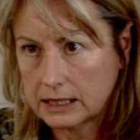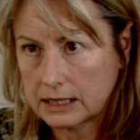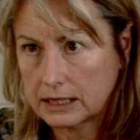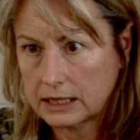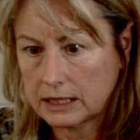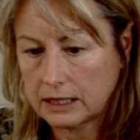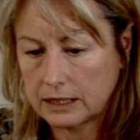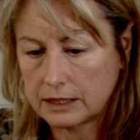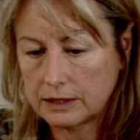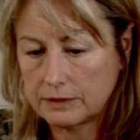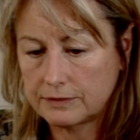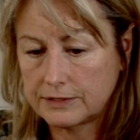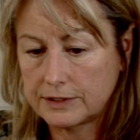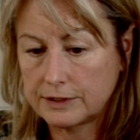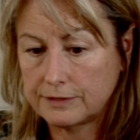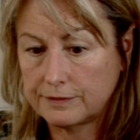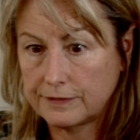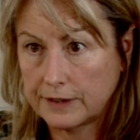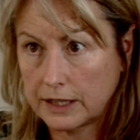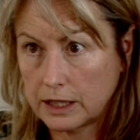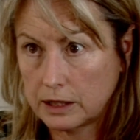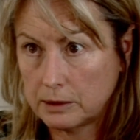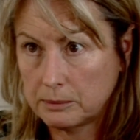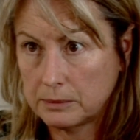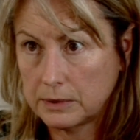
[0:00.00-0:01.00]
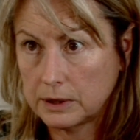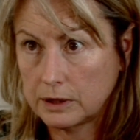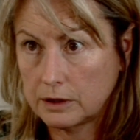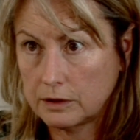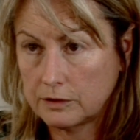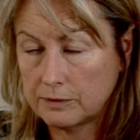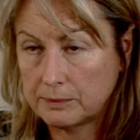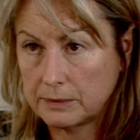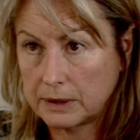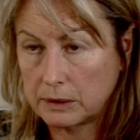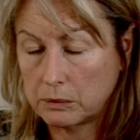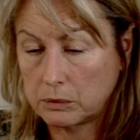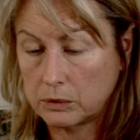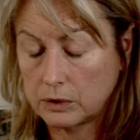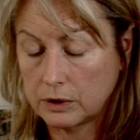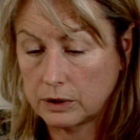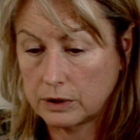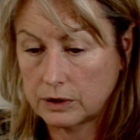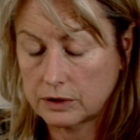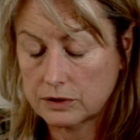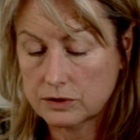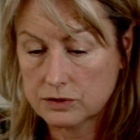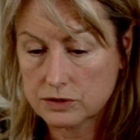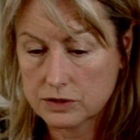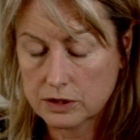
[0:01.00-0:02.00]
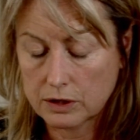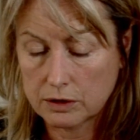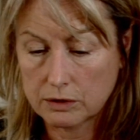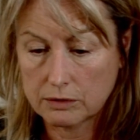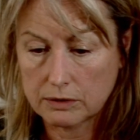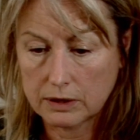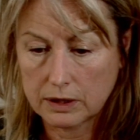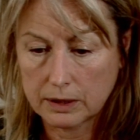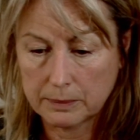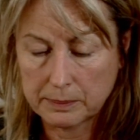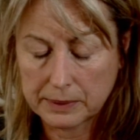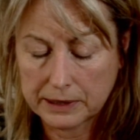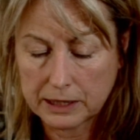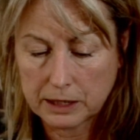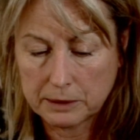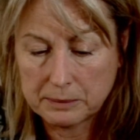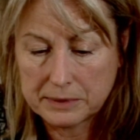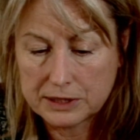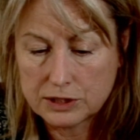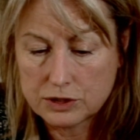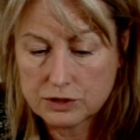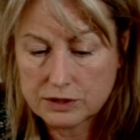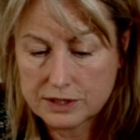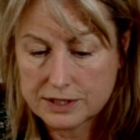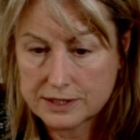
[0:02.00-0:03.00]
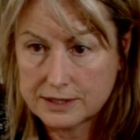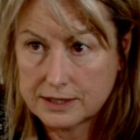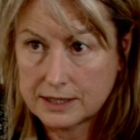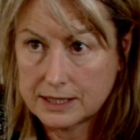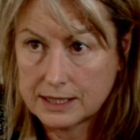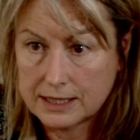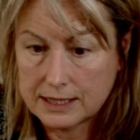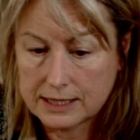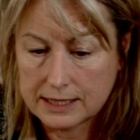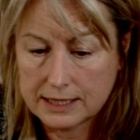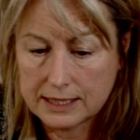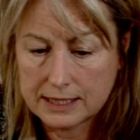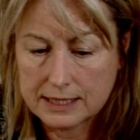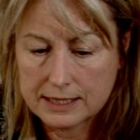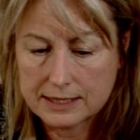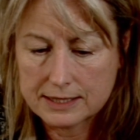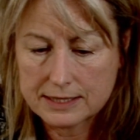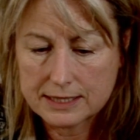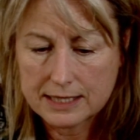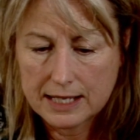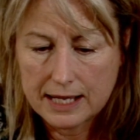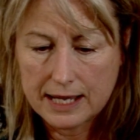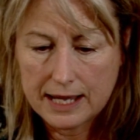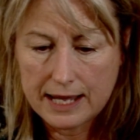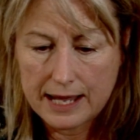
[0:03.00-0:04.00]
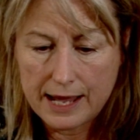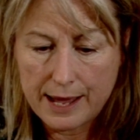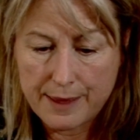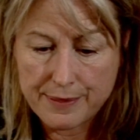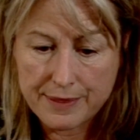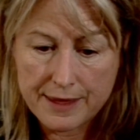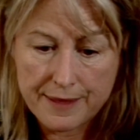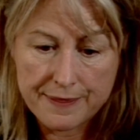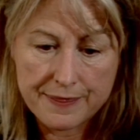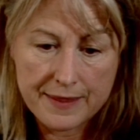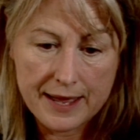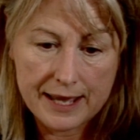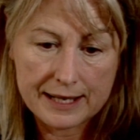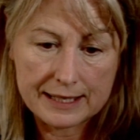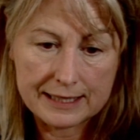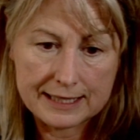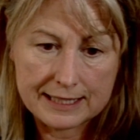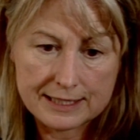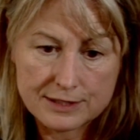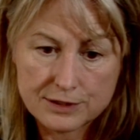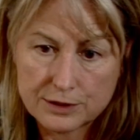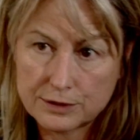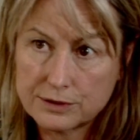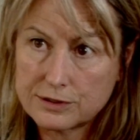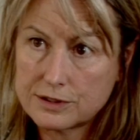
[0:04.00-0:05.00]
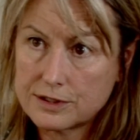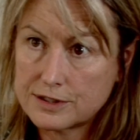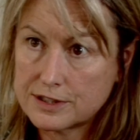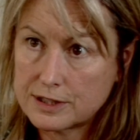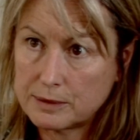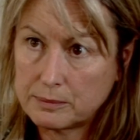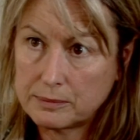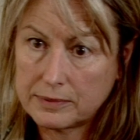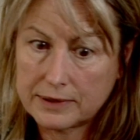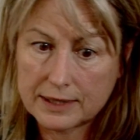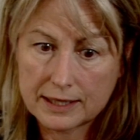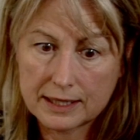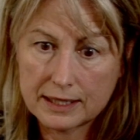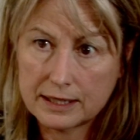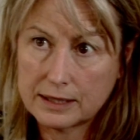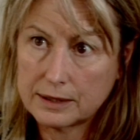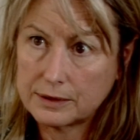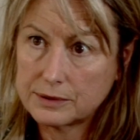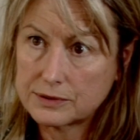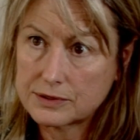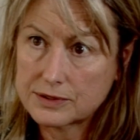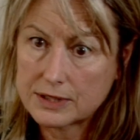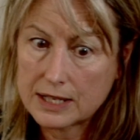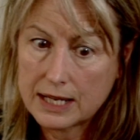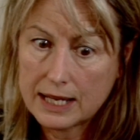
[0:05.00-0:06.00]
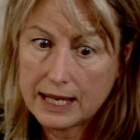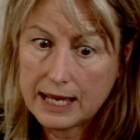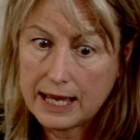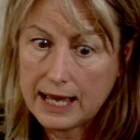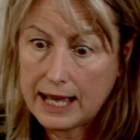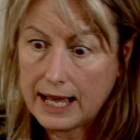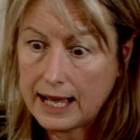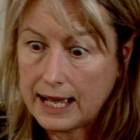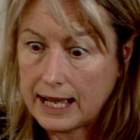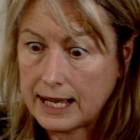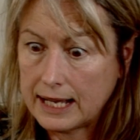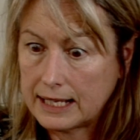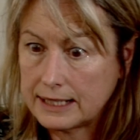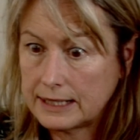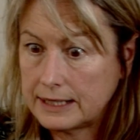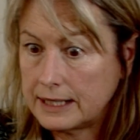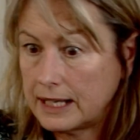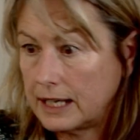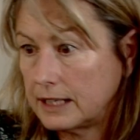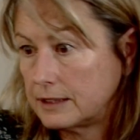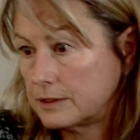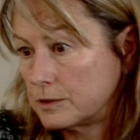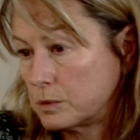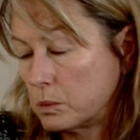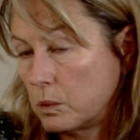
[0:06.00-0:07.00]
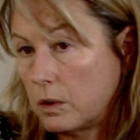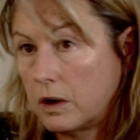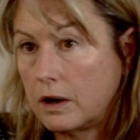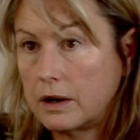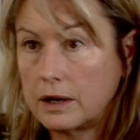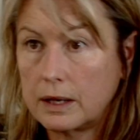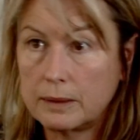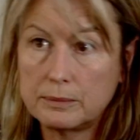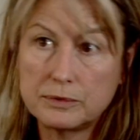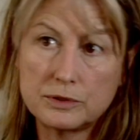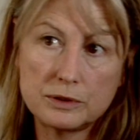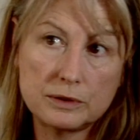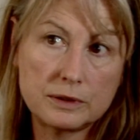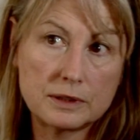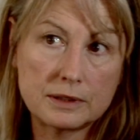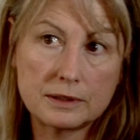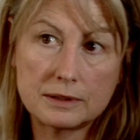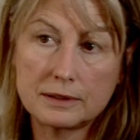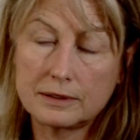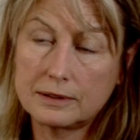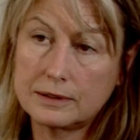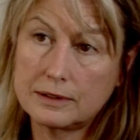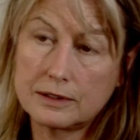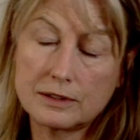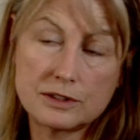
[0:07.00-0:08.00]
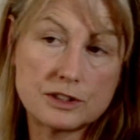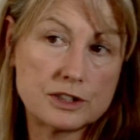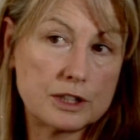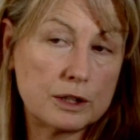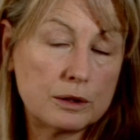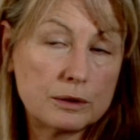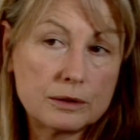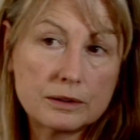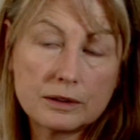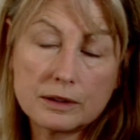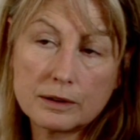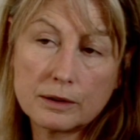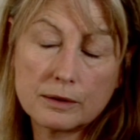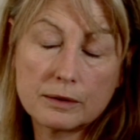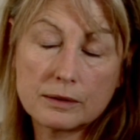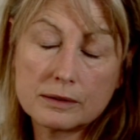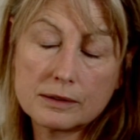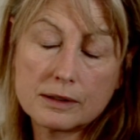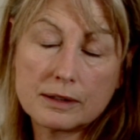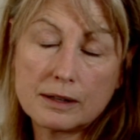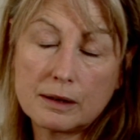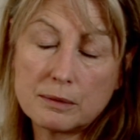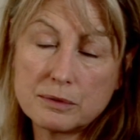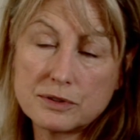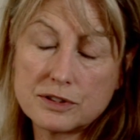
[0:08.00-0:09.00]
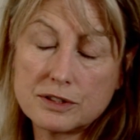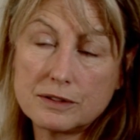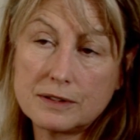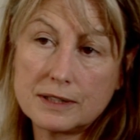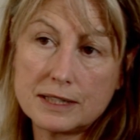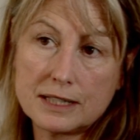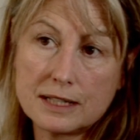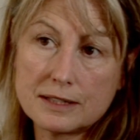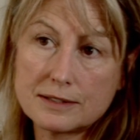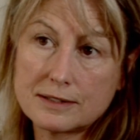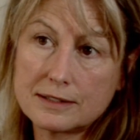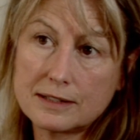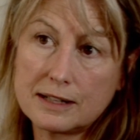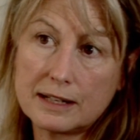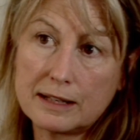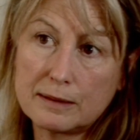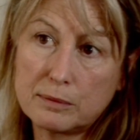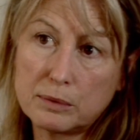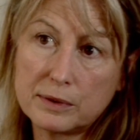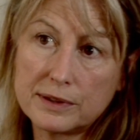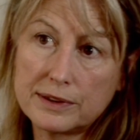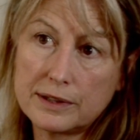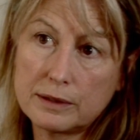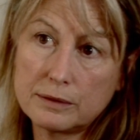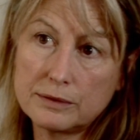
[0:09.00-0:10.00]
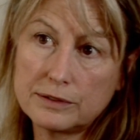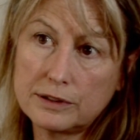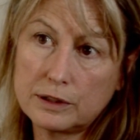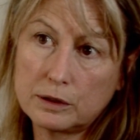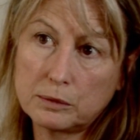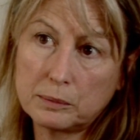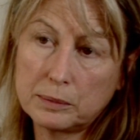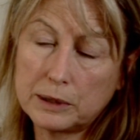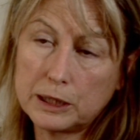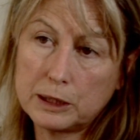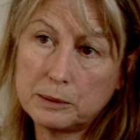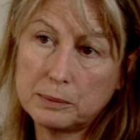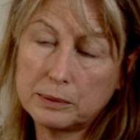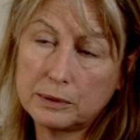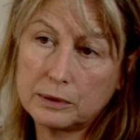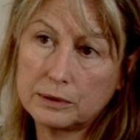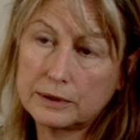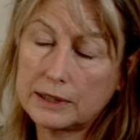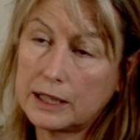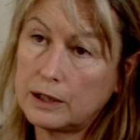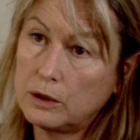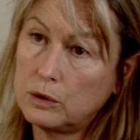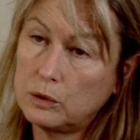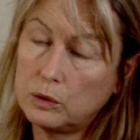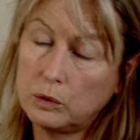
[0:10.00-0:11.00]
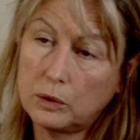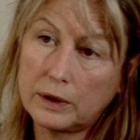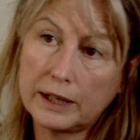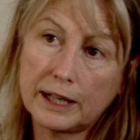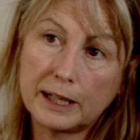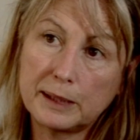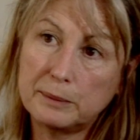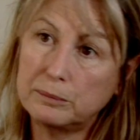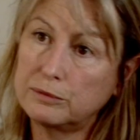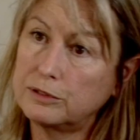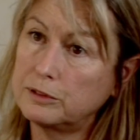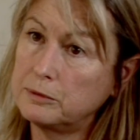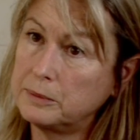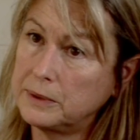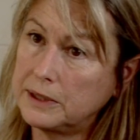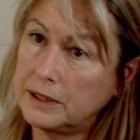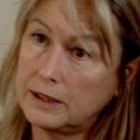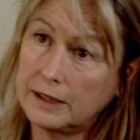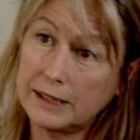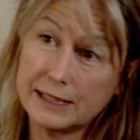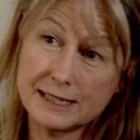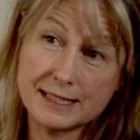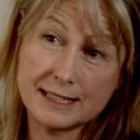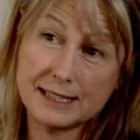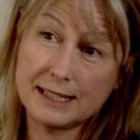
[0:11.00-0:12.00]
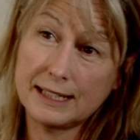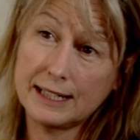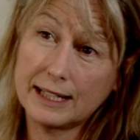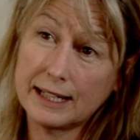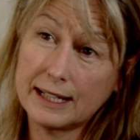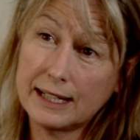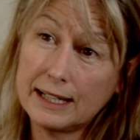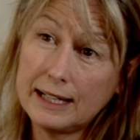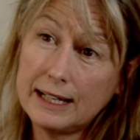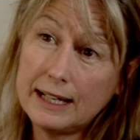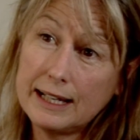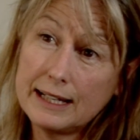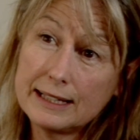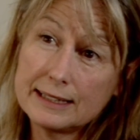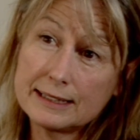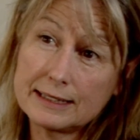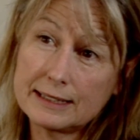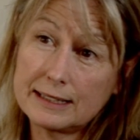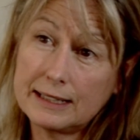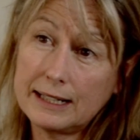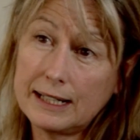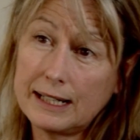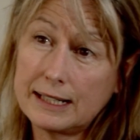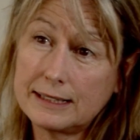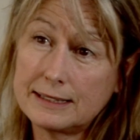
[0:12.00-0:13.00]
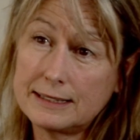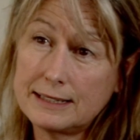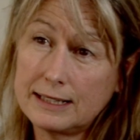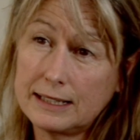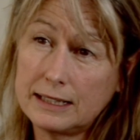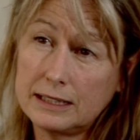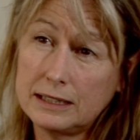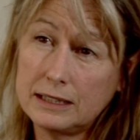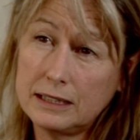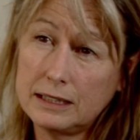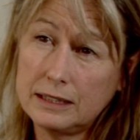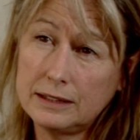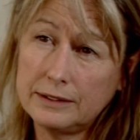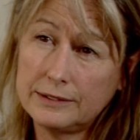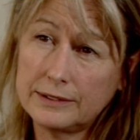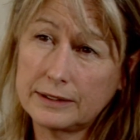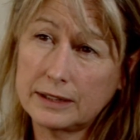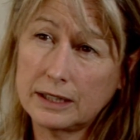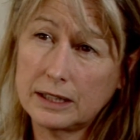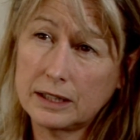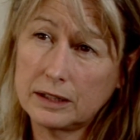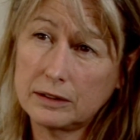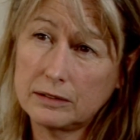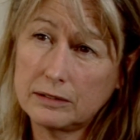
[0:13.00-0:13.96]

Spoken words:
kind of development of my work. So I've become interested in this, and then that leads on to something else. And that's why I'm doing the show that I was doing yesterday with those young people. That all came from an idea that I had 10 years ago.